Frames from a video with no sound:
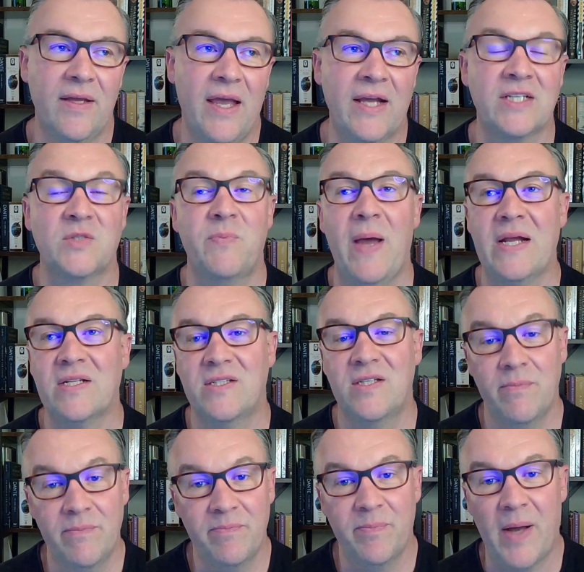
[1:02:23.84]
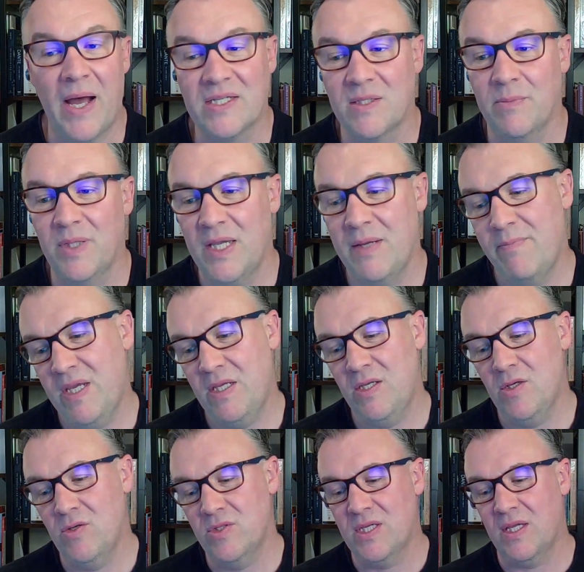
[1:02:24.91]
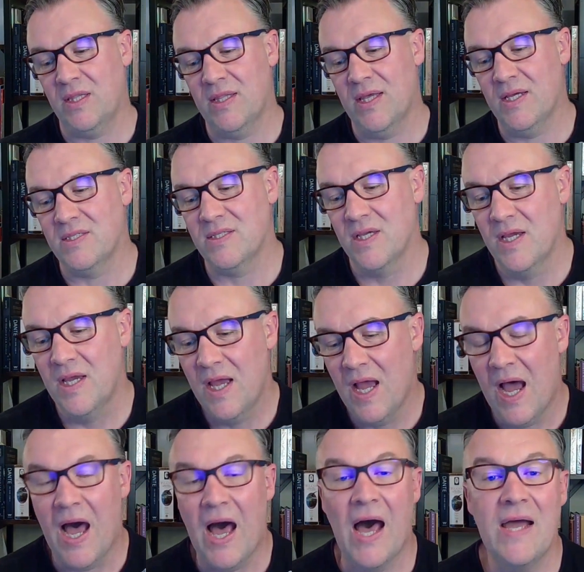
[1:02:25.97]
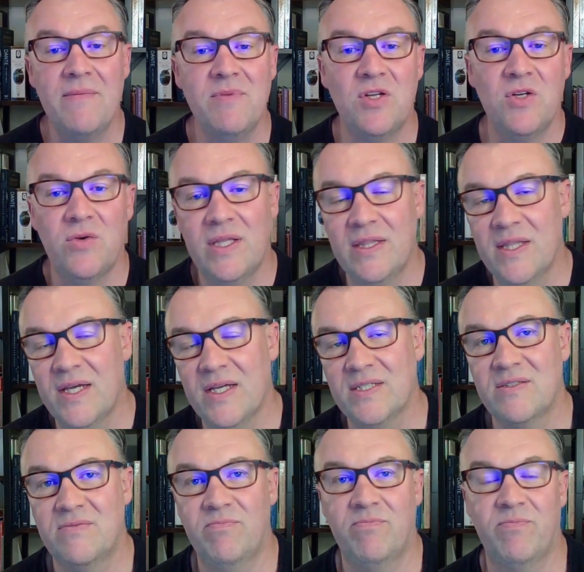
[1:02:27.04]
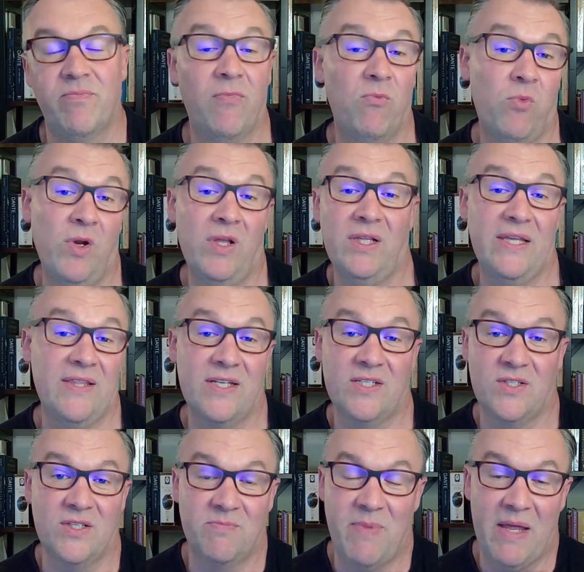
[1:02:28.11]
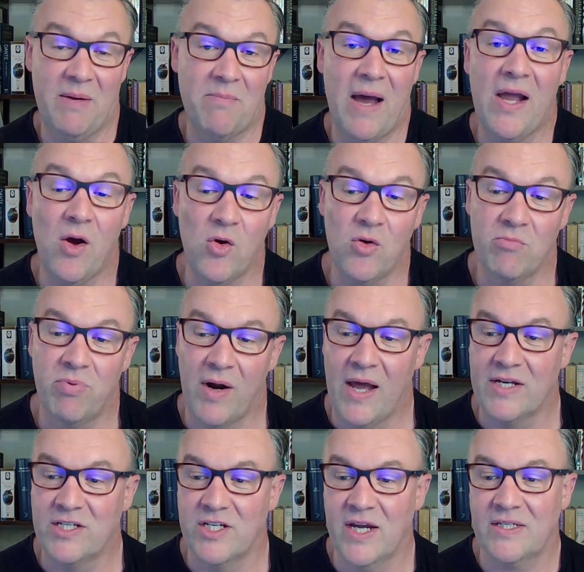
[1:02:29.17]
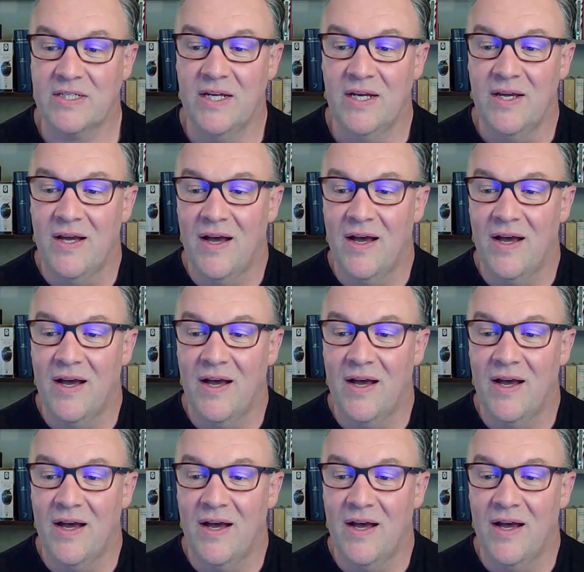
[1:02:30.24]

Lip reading: expect to possibly be using this? I'm doing this. Really, this has been my own project.